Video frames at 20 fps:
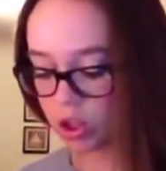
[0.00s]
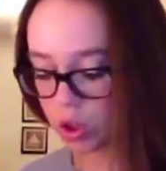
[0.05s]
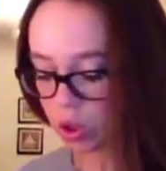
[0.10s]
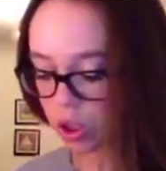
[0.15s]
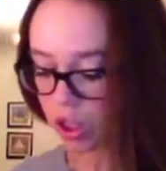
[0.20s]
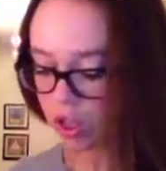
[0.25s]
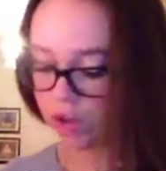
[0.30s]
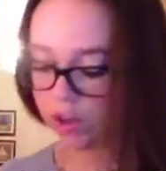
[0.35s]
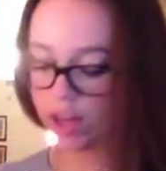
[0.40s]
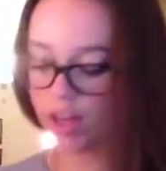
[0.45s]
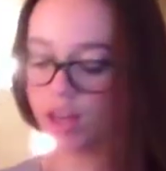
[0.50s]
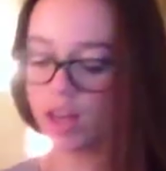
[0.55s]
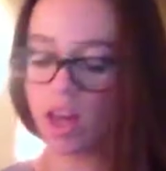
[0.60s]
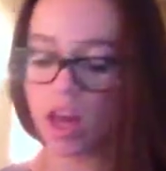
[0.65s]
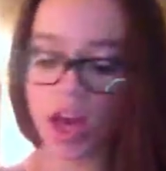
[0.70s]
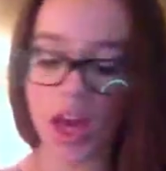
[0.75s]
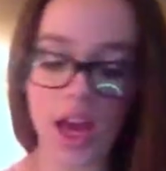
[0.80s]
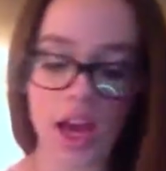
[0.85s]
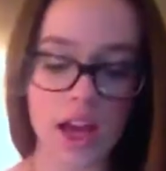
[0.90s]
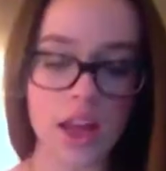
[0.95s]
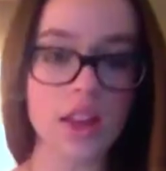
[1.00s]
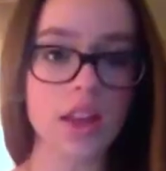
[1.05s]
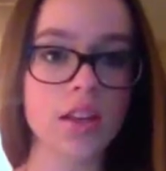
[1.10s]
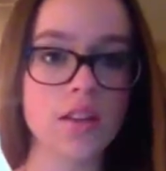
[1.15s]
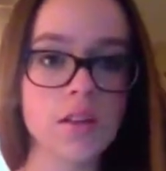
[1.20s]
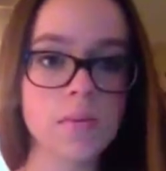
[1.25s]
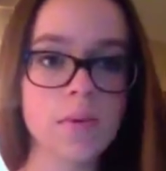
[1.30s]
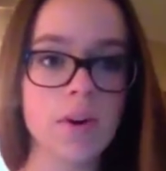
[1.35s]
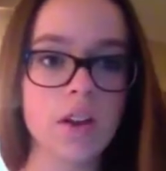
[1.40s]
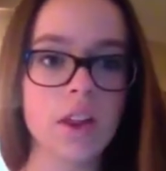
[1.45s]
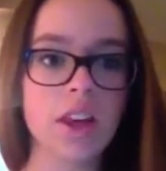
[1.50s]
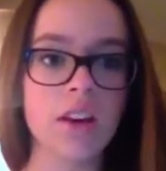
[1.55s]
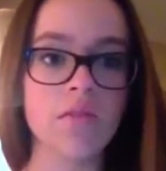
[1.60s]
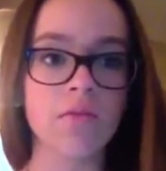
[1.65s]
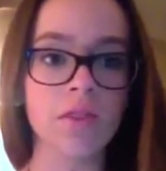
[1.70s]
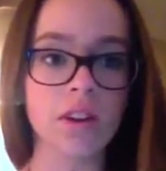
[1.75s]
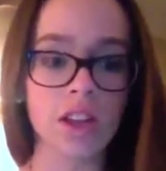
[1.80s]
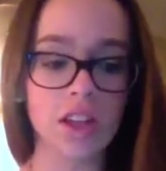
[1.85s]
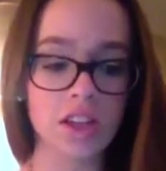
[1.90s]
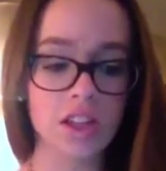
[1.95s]
jewelry. And these were both like
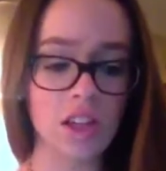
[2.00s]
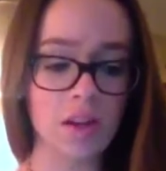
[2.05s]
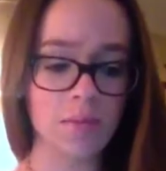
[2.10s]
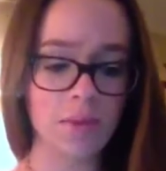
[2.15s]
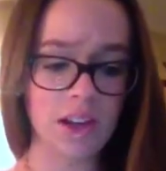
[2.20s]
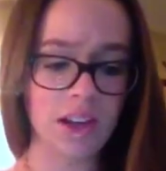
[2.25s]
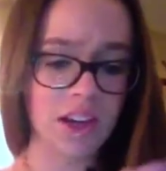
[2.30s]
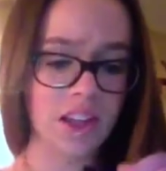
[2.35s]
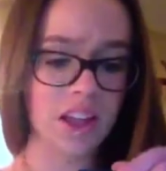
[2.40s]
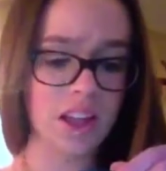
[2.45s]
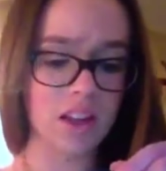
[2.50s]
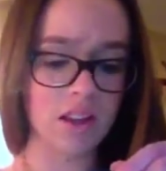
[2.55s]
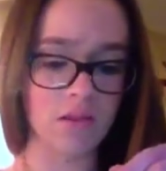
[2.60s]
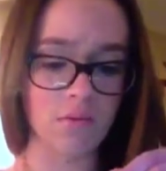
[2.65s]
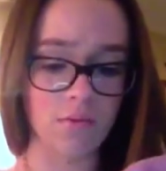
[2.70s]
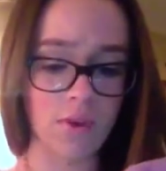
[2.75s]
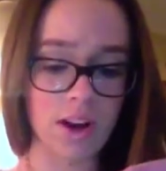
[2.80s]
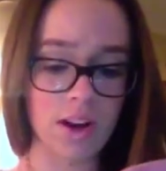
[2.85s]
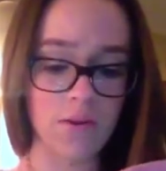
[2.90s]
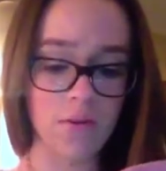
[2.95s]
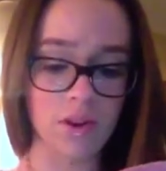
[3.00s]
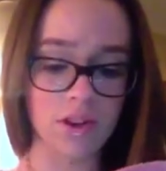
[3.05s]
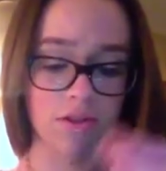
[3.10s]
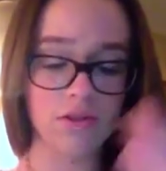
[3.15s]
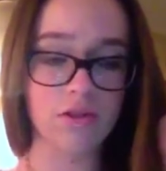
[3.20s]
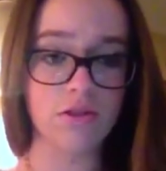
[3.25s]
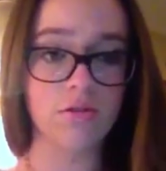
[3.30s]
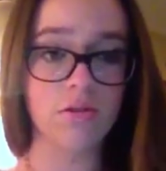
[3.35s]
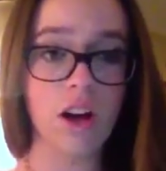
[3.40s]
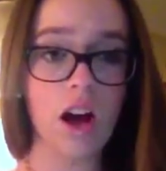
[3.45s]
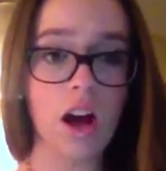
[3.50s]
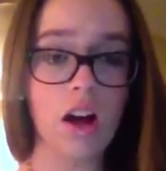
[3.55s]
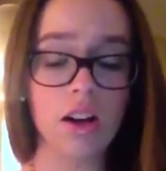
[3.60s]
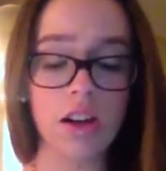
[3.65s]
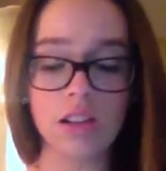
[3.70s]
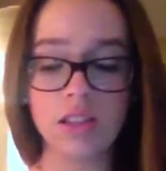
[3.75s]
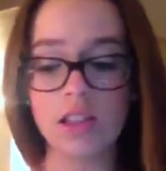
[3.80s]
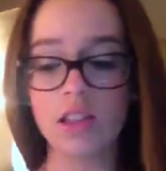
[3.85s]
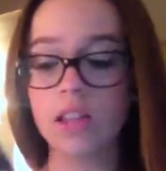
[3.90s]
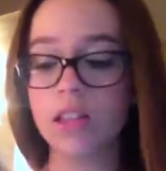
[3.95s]
really cheap. Like I think the ring was $2
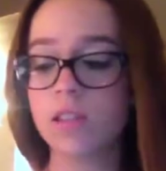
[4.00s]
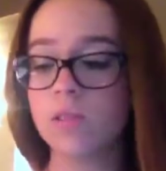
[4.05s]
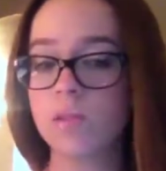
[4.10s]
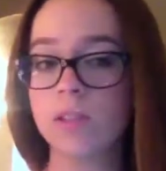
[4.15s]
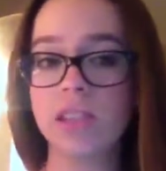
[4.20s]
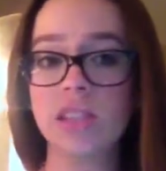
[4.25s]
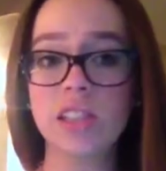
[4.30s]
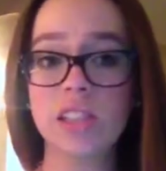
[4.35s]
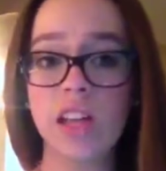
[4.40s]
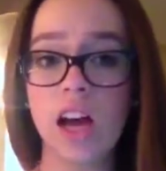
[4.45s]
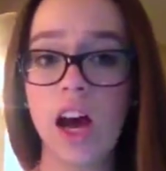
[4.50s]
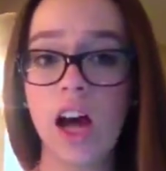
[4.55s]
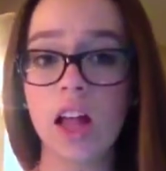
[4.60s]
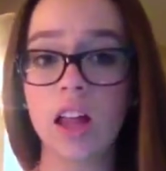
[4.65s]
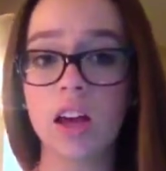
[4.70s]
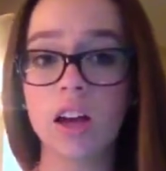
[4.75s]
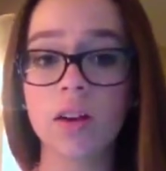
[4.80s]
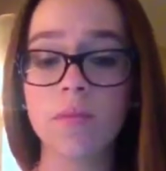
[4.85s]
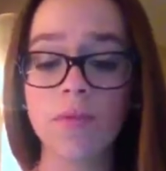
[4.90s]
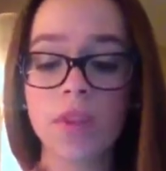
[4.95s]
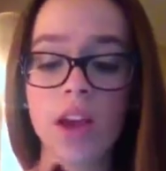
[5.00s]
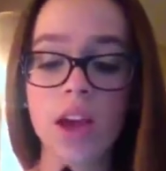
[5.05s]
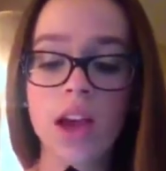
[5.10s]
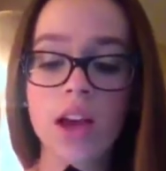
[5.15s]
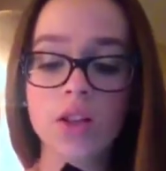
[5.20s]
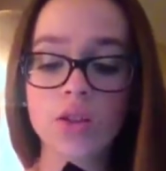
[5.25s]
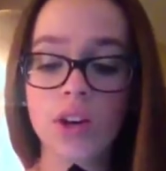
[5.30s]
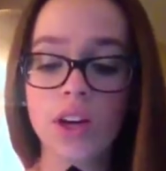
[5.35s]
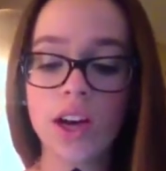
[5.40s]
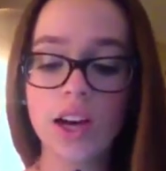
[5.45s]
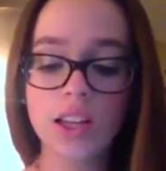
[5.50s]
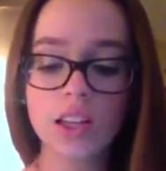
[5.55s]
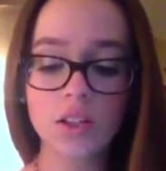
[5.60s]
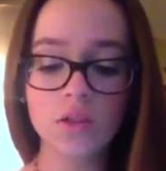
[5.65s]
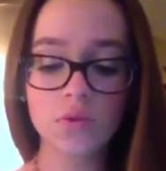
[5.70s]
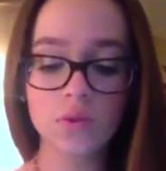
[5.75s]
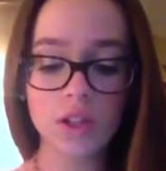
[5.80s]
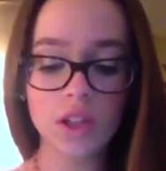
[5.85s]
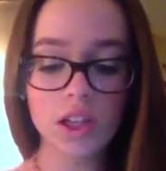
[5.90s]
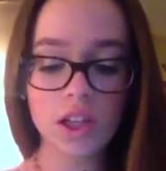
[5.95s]
and this was a dollar. So I got these
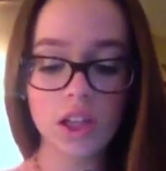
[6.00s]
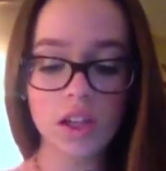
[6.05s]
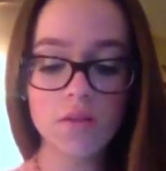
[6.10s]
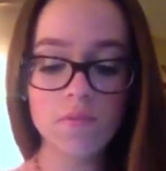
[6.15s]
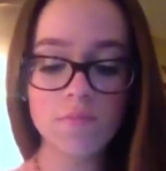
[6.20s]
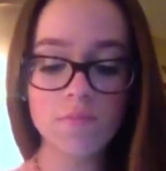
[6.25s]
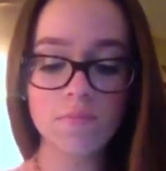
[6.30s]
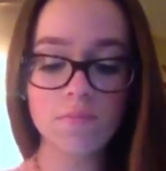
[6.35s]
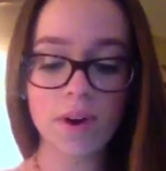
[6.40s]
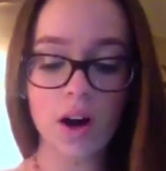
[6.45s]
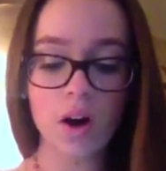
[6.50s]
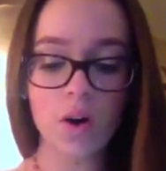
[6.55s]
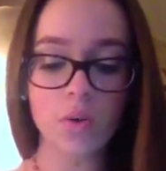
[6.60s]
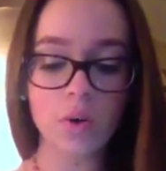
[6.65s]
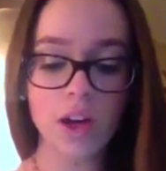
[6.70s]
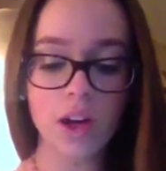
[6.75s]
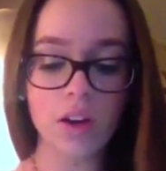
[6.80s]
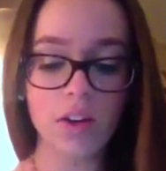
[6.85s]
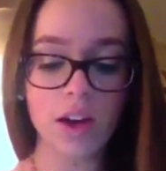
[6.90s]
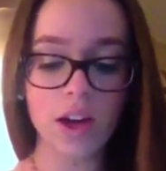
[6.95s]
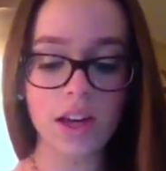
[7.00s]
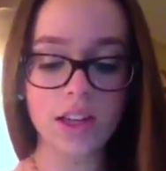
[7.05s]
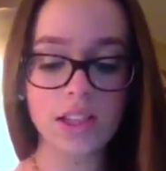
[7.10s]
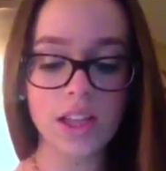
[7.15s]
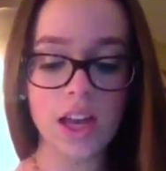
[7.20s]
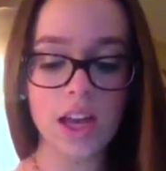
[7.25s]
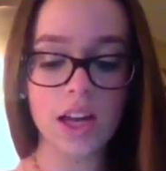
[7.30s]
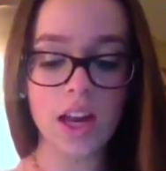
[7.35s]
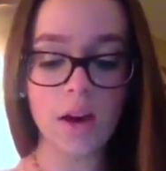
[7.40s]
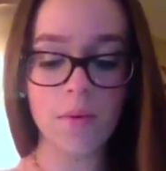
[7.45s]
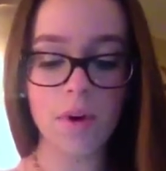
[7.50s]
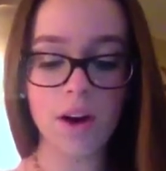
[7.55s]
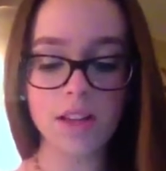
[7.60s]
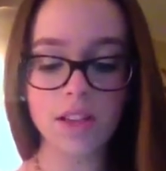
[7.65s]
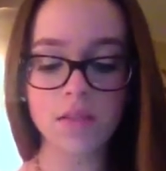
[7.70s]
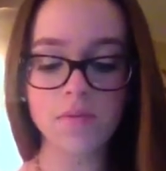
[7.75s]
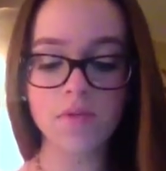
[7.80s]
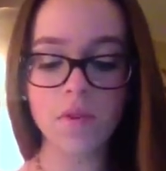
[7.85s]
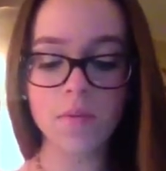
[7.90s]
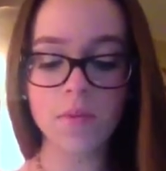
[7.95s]
really cute bow earrings and I want
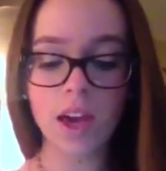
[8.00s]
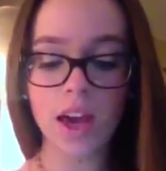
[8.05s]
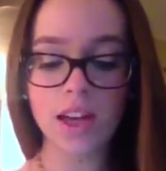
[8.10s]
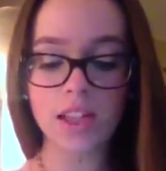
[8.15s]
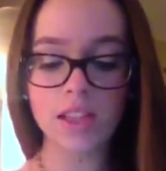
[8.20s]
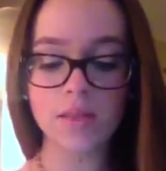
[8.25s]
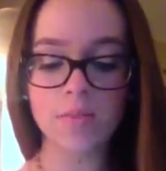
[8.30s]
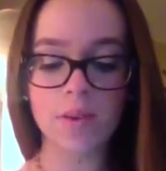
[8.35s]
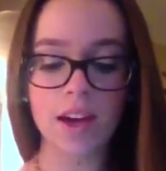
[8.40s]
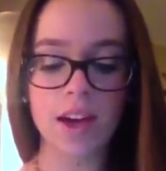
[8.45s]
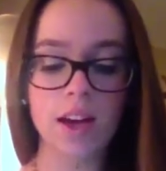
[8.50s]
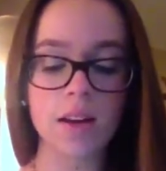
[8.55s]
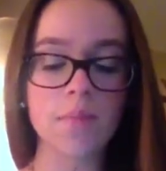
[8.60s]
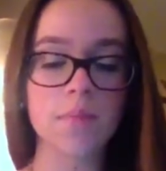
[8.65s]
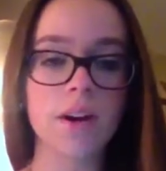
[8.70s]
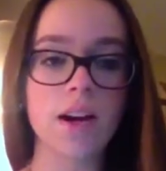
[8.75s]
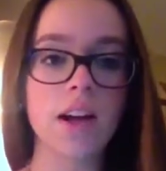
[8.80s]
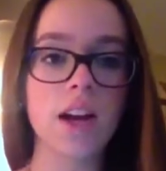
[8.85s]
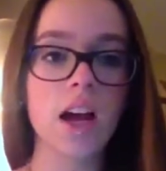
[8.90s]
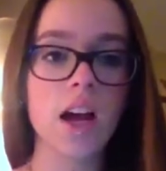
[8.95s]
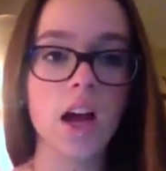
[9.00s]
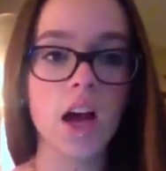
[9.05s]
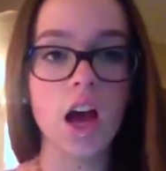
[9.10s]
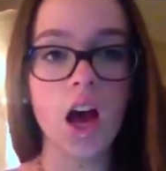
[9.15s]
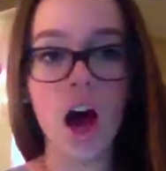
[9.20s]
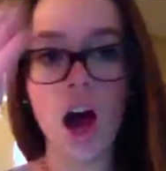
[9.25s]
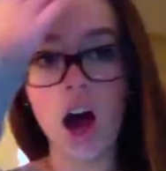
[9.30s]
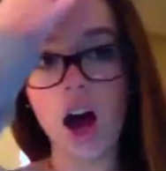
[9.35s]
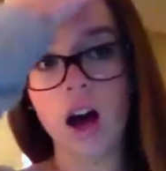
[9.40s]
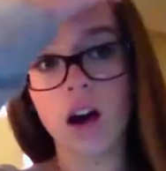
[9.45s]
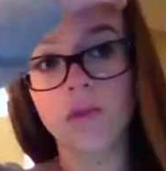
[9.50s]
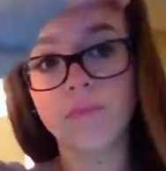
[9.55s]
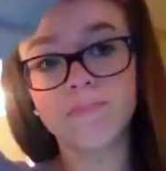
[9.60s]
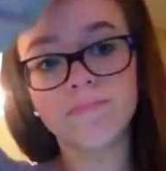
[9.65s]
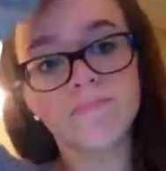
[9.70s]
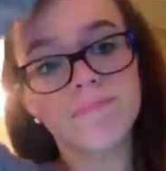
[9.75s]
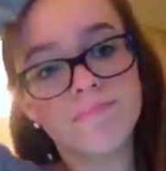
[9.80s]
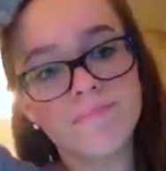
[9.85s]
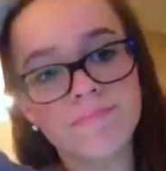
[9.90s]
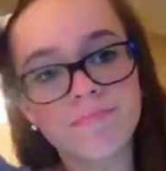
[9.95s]
some from Kate Spade, but
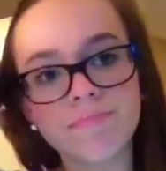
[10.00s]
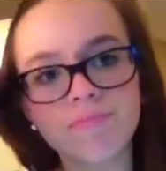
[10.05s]
um,